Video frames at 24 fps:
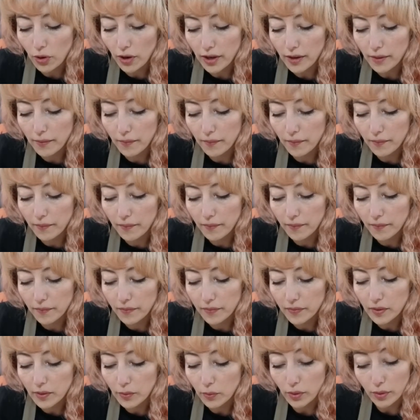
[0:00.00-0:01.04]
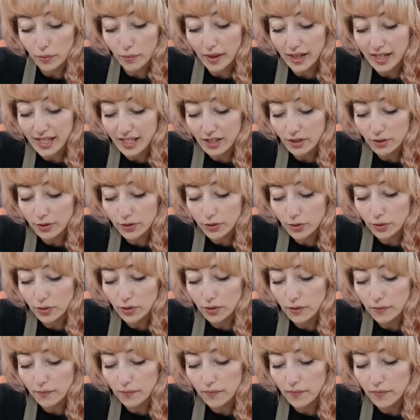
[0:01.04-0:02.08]
it with my needle tool,
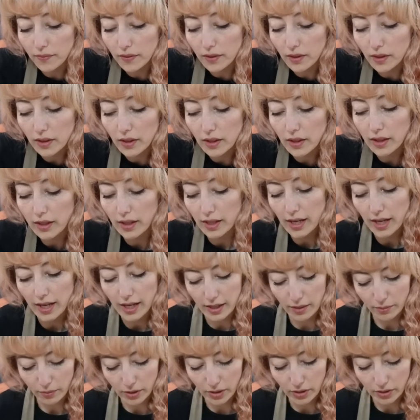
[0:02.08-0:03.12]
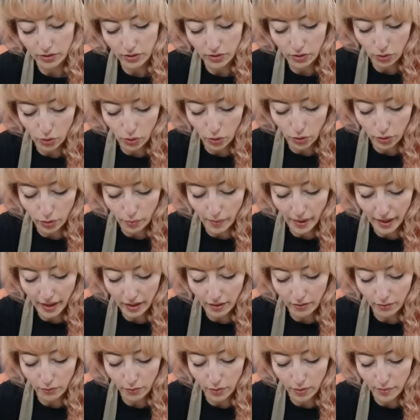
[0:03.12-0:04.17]
and I'm going to score the back
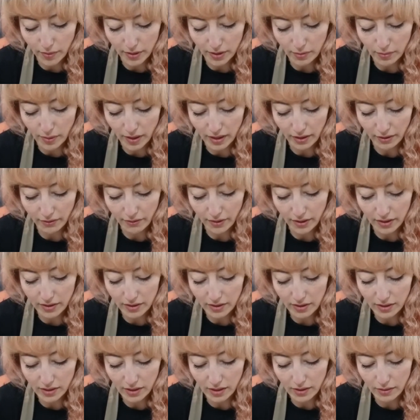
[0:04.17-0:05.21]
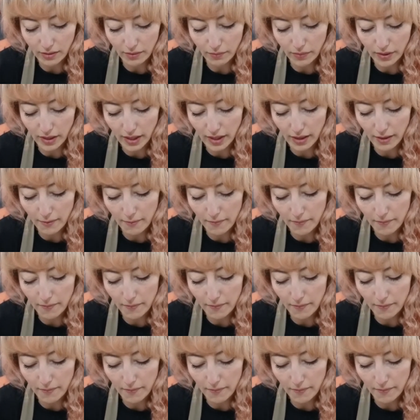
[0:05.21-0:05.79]
of what my smiley face is going to be.